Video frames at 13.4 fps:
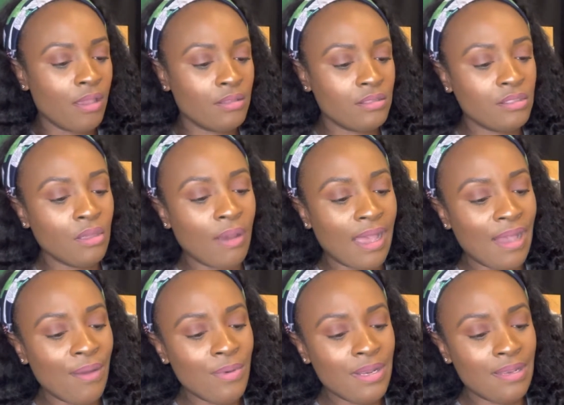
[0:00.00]
So
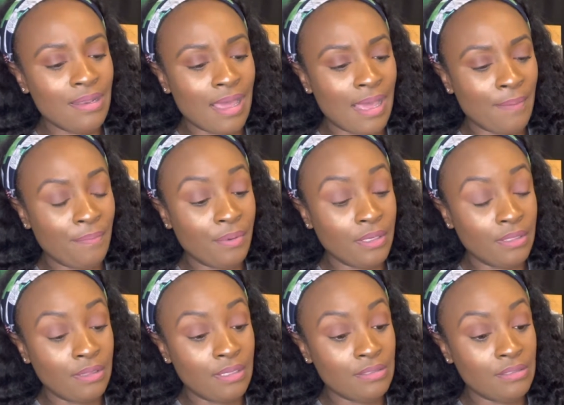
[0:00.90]
I would not
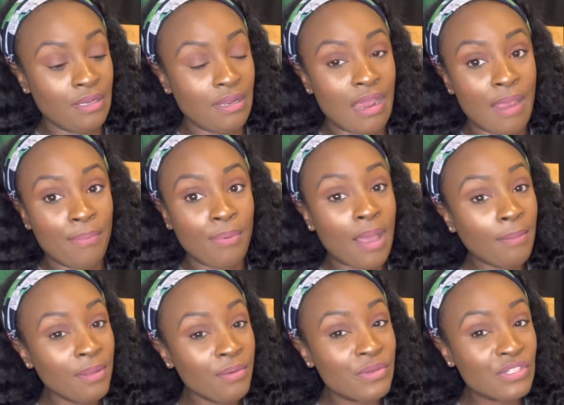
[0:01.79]
put this in there. I
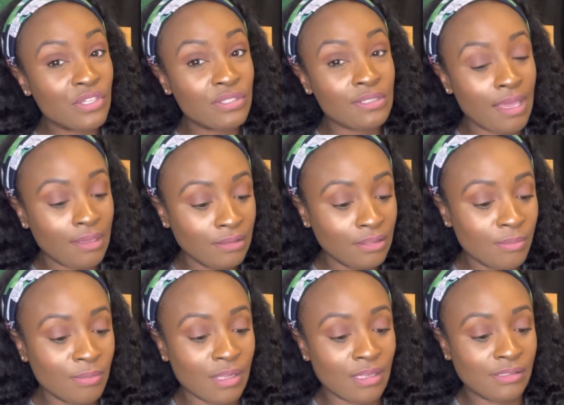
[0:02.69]
probably would just take a
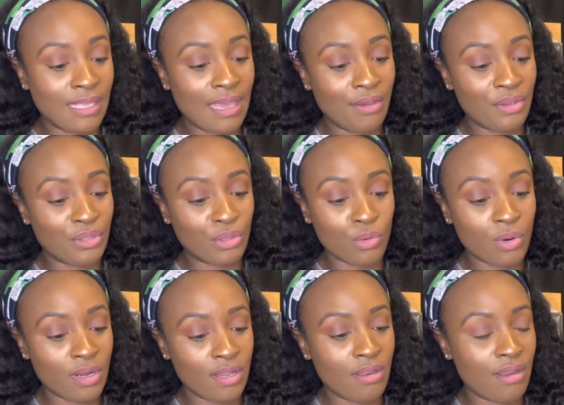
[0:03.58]
lip gloss out and throw
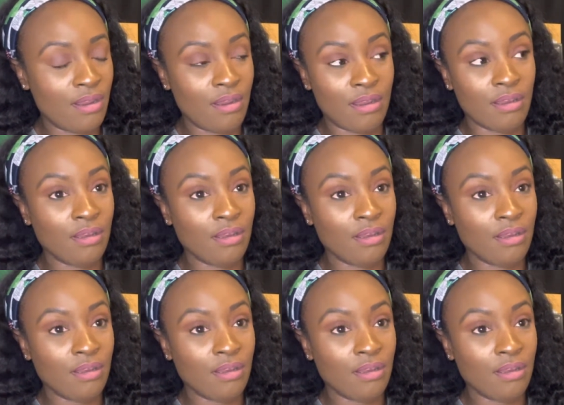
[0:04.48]
it in there